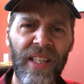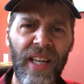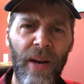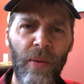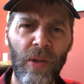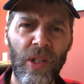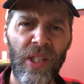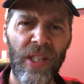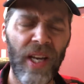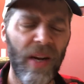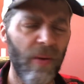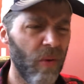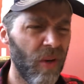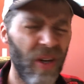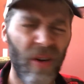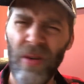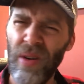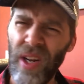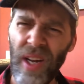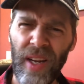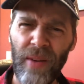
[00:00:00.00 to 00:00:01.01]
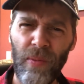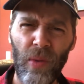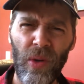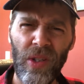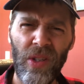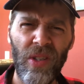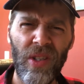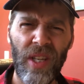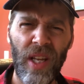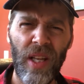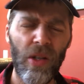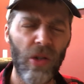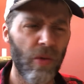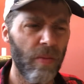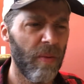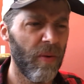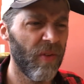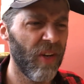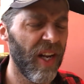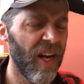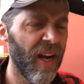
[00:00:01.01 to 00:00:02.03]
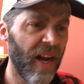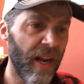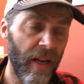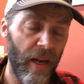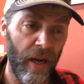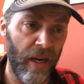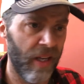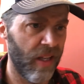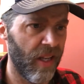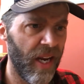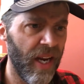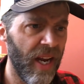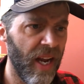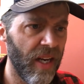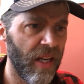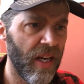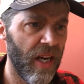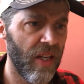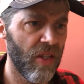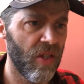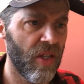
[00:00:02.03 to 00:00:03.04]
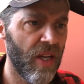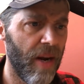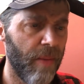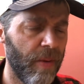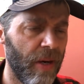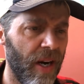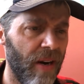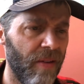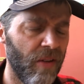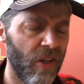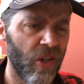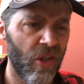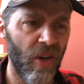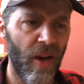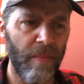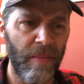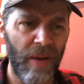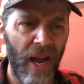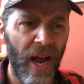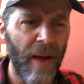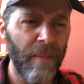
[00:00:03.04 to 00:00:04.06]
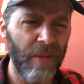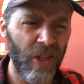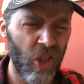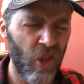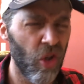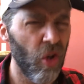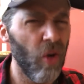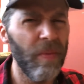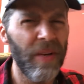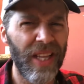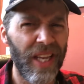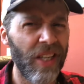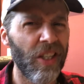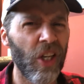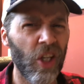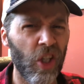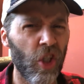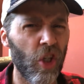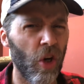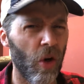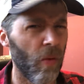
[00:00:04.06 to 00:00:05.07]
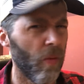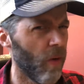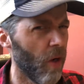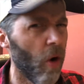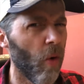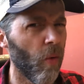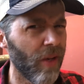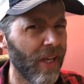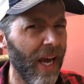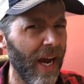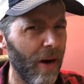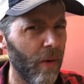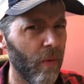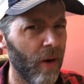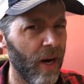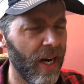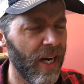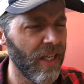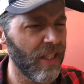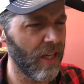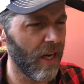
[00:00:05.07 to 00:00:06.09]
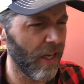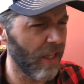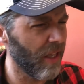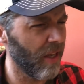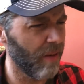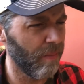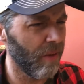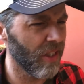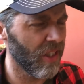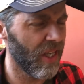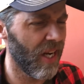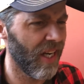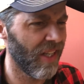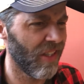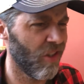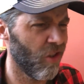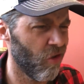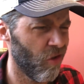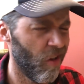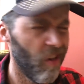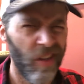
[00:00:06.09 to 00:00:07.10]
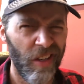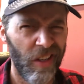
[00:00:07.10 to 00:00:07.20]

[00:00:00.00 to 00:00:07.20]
I would say. When, wouldn't you say those were more violent? I, they had nonstop coverage. So I mean, I'm assuming they just don't know yet, right? I, they must not just.